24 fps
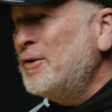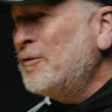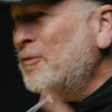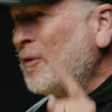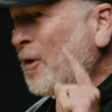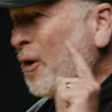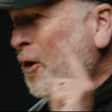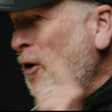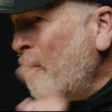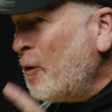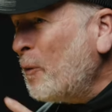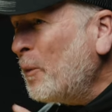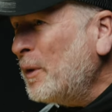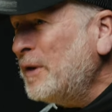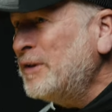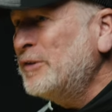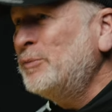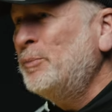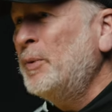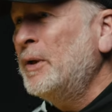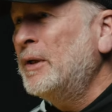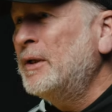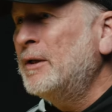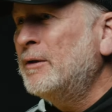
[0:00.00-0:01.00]
You've
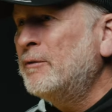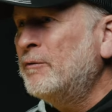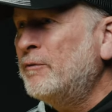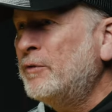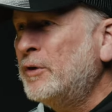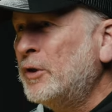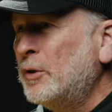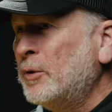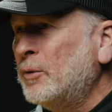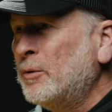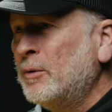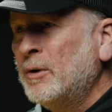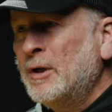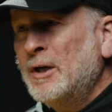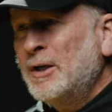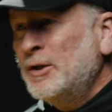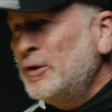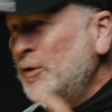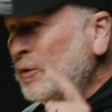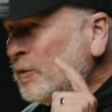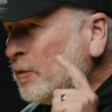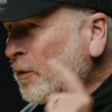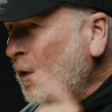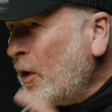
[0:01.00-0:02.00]
always been in view.
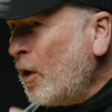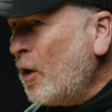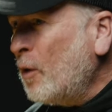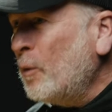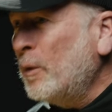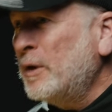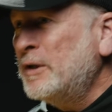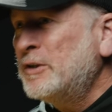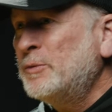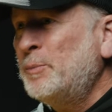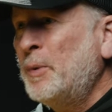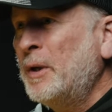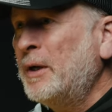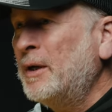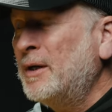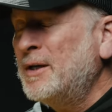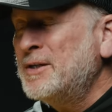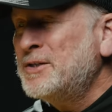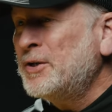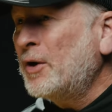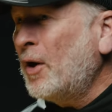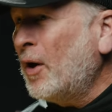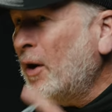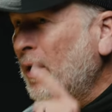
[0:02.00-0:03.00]
You've always been in
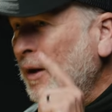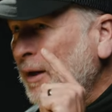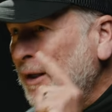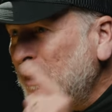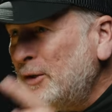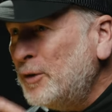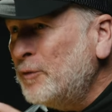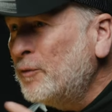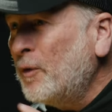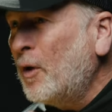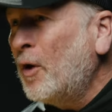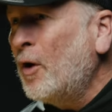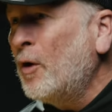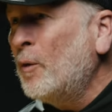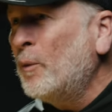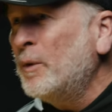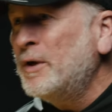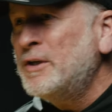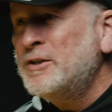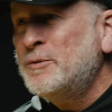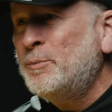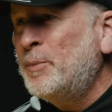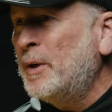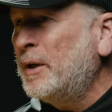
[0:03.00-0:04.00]
his heart and you've
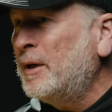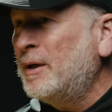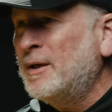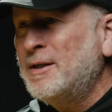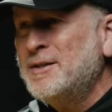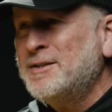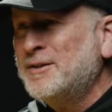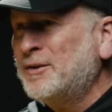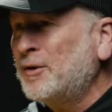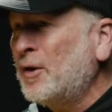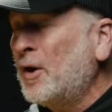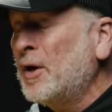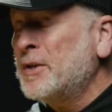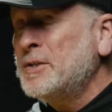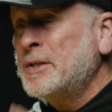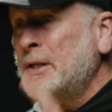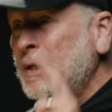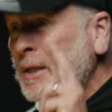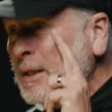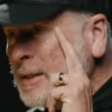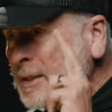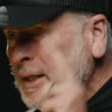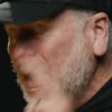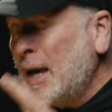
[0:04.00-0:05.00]
always been in his thoughts.
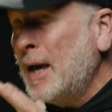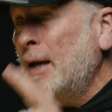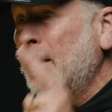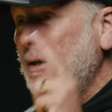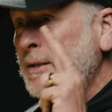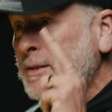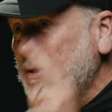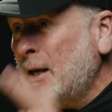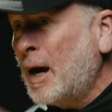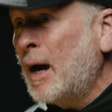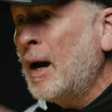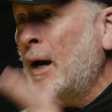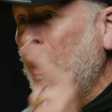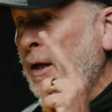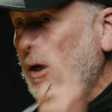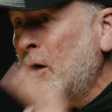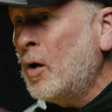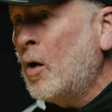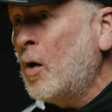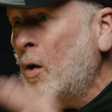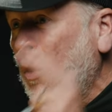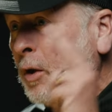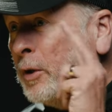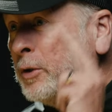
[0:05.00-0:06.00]
He has had his
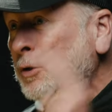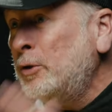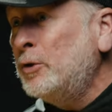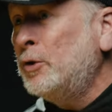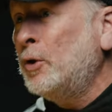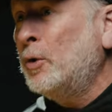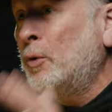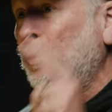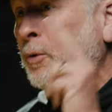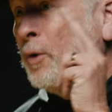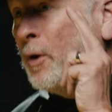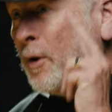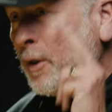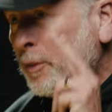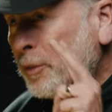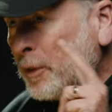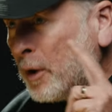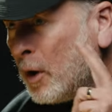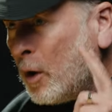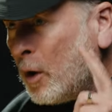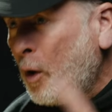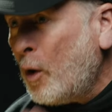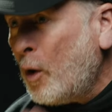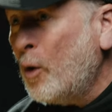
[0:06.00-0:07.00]
eye on you
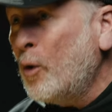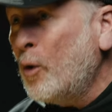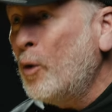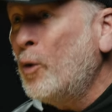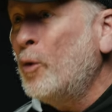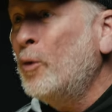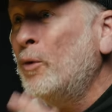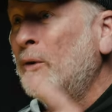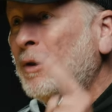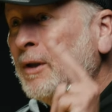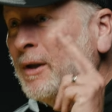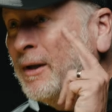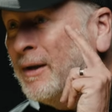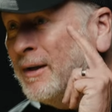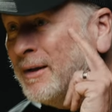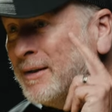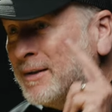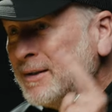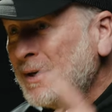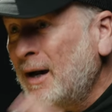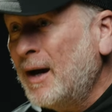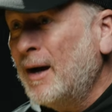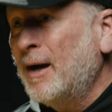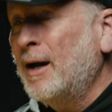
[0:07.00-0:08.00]
the whole
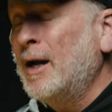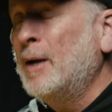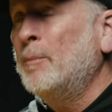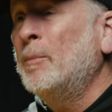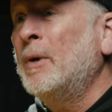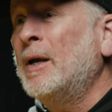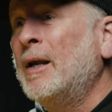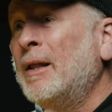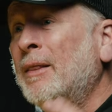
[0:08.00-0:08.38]
time.